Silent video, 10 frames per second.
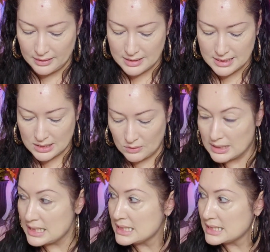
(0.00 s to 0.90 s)
So
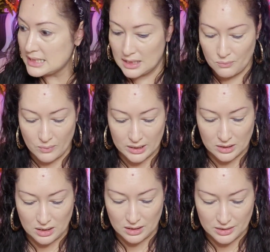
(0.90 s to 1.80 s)
let's see what
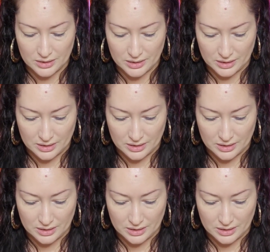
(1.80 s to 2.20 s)
color